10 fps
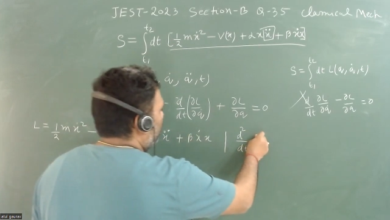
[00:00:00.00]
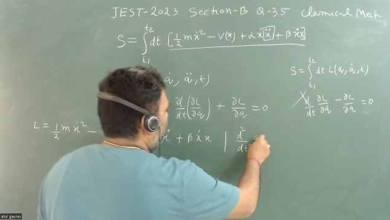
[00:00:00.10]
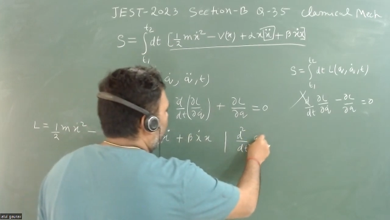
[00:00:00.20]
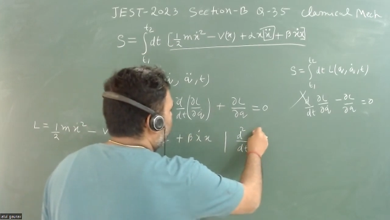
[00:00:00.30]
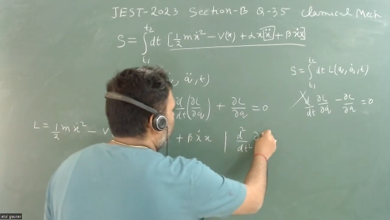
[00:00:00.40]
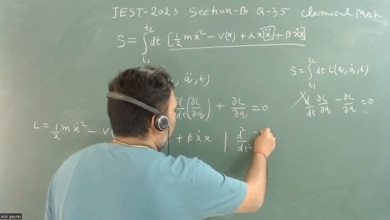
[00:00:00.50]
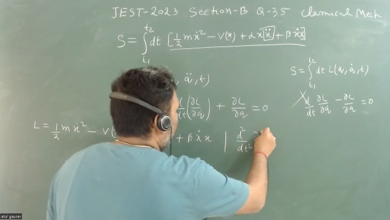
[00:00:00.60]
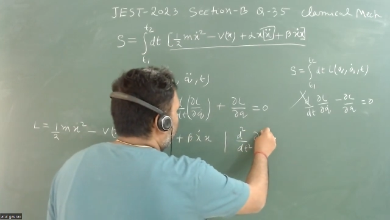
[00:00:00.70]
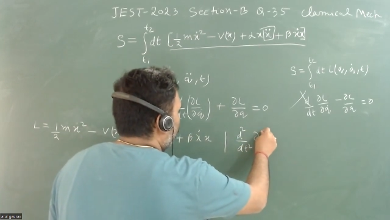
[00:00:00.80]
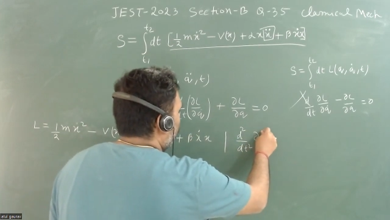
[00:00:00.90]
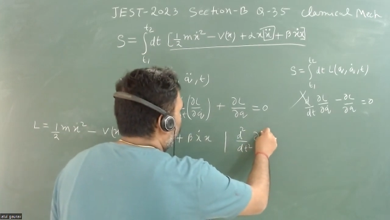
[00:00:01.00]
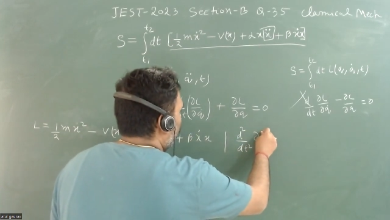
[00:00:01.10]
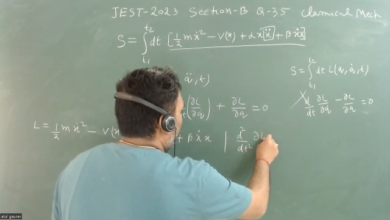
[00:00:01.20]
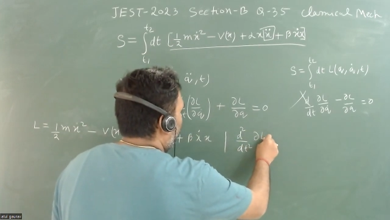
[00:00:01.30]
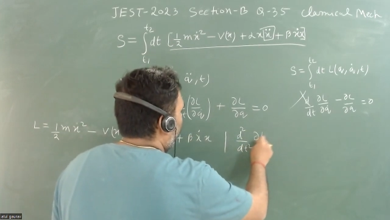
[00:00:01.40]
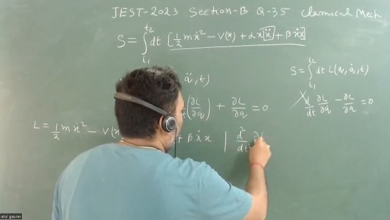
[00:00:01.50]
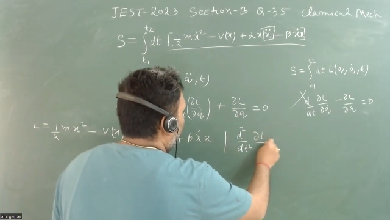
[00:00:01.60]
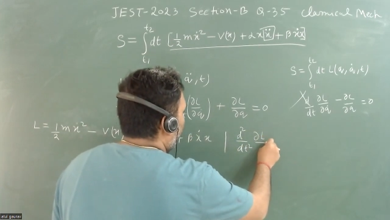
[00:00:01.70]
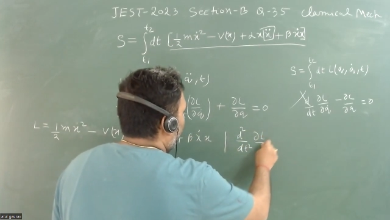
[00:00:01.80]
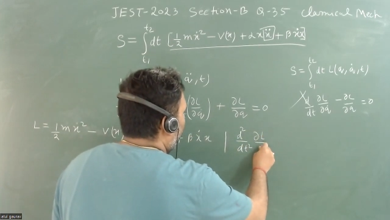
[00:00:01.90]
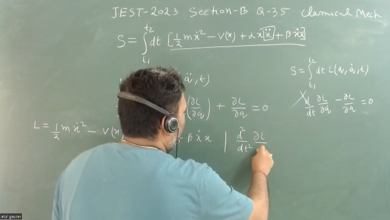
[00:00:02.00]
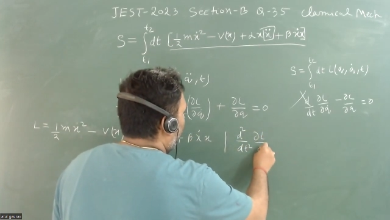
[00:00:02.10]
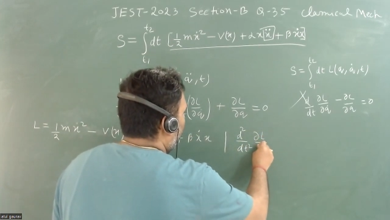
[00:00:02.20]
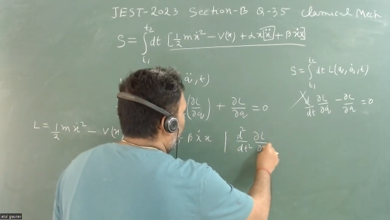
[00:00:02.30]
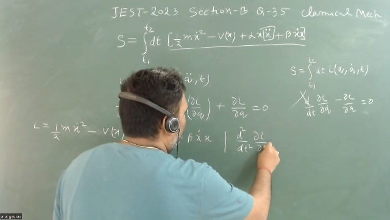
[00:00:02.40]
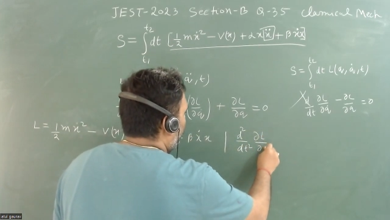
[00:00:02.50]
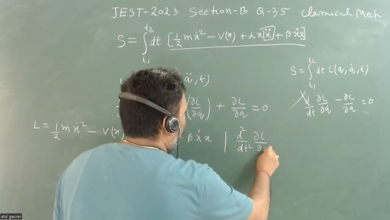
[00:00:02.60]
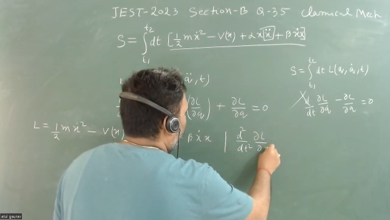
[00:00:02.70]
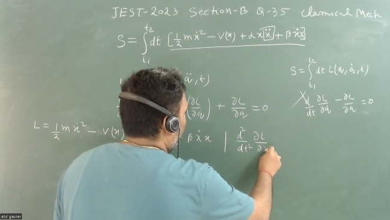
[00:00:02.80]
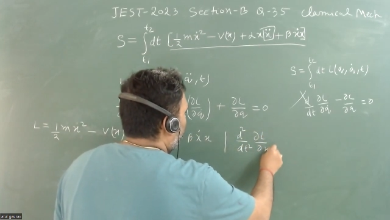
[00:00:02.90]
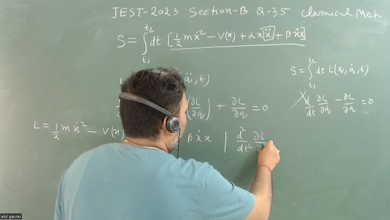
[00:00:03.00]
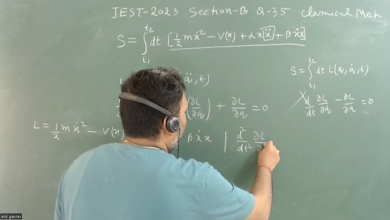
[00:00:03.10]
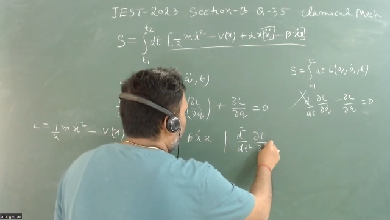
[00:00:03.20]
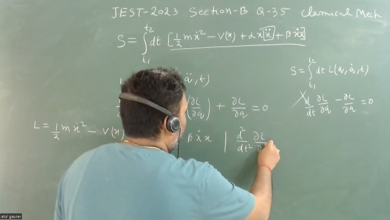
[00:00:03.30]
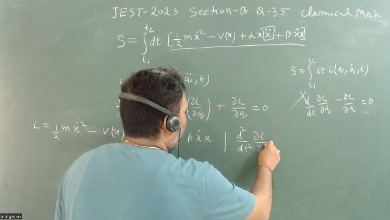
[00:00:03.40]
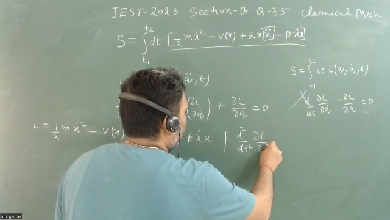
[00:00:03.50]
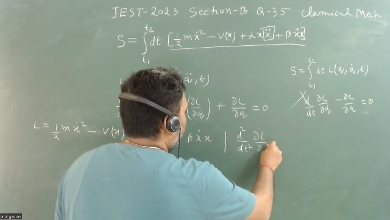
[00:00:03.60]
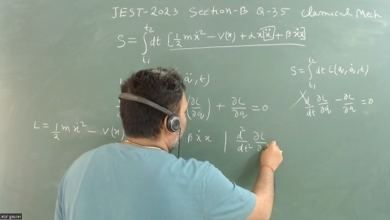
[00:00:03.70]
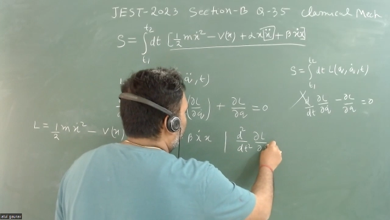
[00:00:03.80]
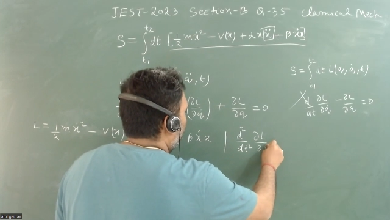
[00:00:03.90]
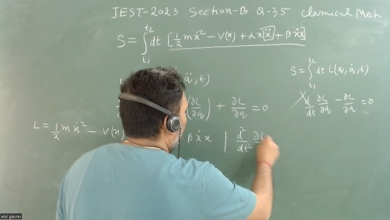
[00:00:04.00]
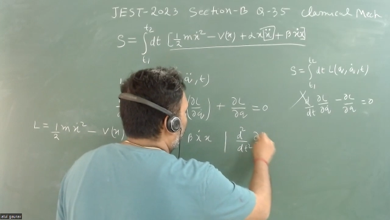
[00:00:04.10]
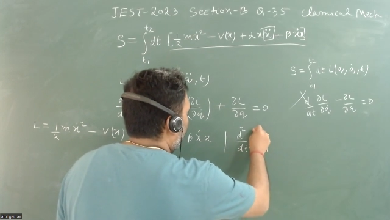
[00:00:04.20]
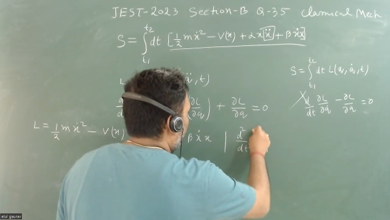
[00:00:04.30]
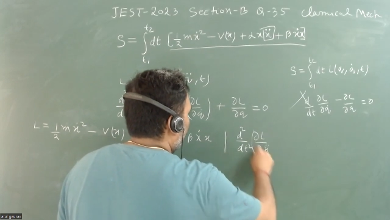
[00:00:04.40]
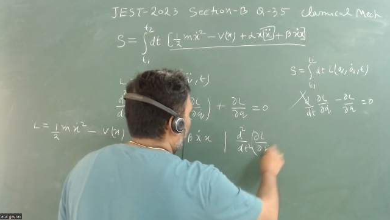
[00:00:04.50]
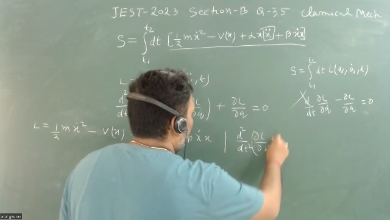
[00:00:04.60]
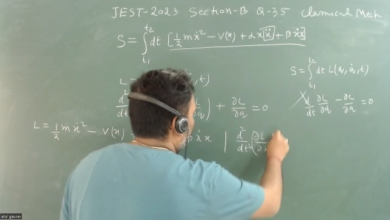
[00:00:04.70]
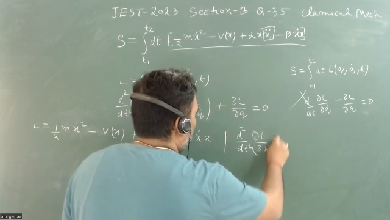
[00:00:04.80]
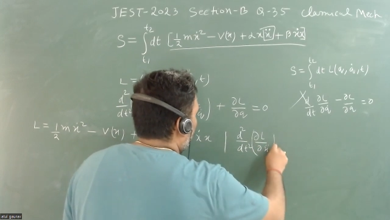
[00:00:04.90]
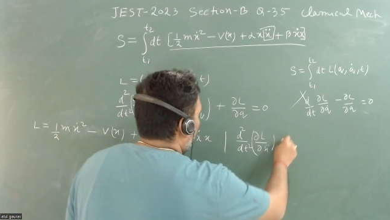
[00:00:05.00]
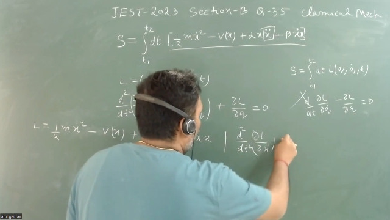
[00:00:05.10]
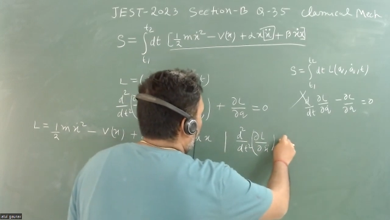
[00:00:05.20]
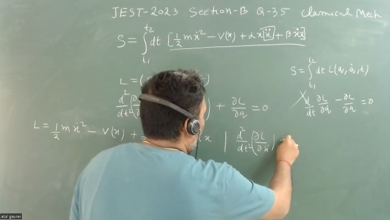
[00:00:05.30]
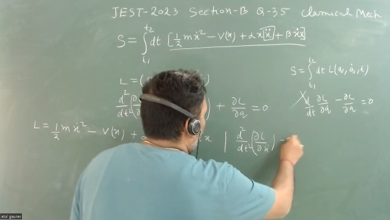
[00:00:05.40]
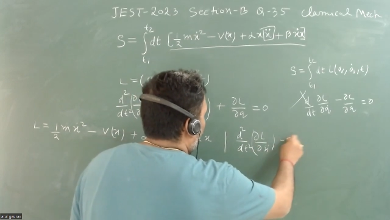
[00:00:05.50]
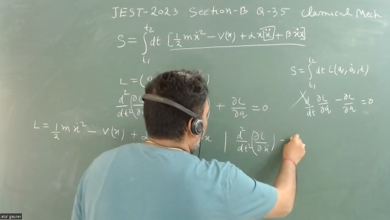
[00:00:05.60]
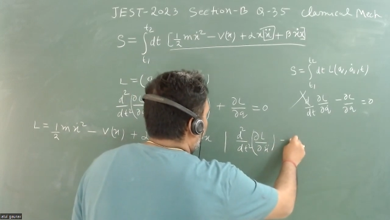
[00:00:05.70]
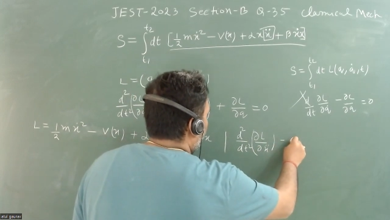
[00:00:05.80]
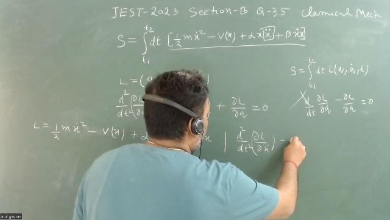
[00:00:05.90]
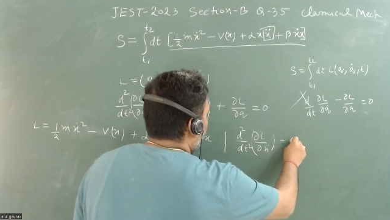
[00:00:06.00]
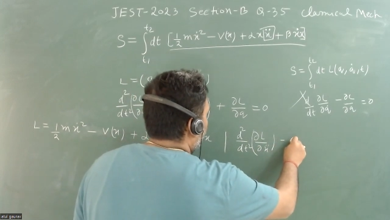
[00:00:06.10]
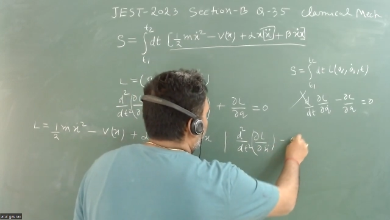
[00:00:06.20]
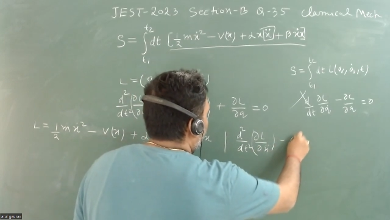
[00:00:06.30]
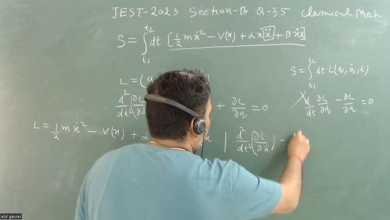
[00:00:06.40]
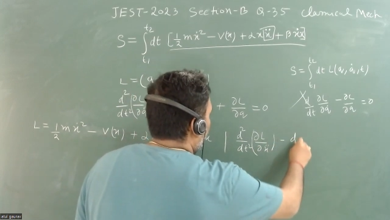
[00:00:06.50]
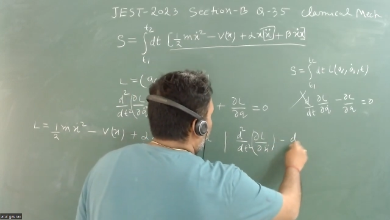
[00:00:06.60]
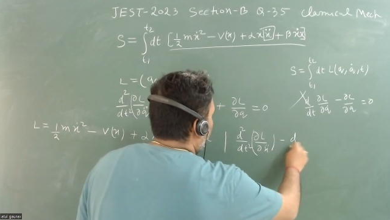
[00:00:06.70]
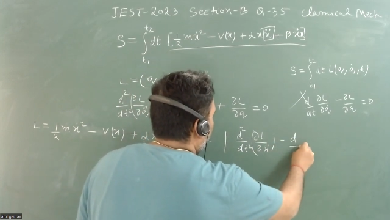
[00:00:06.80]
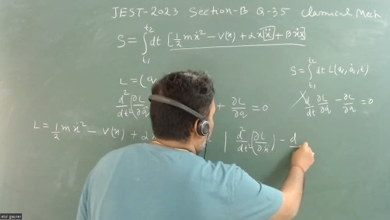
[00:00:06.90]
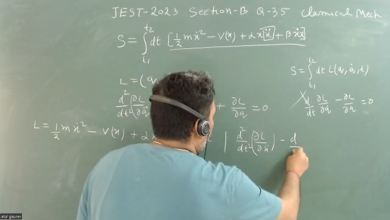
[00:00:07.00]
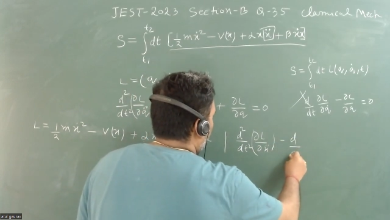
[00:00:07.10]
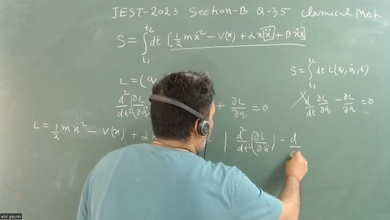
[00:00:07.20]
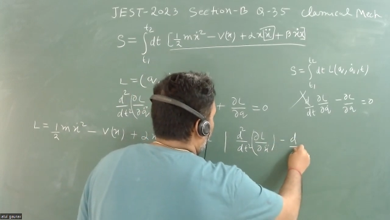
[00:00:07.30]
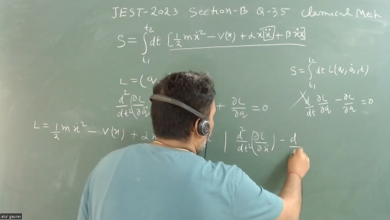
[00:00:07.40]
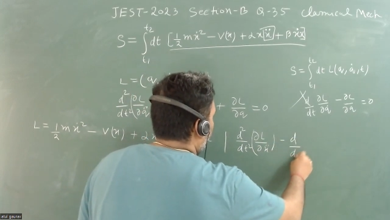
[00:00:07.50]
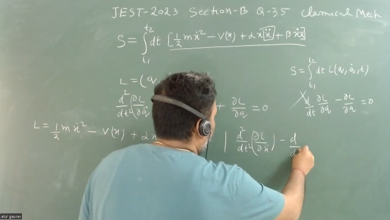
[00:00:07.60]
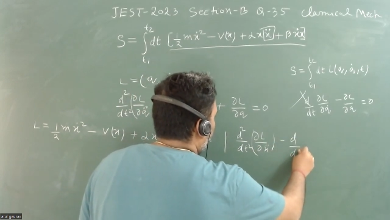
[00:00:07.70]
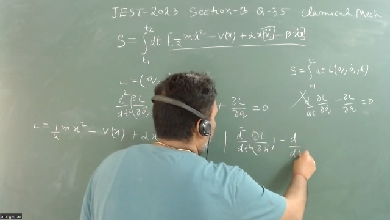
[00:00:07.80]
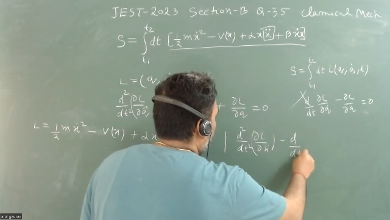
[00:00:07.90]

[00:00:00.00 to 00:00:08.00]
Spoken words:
[unreadable: no face in view]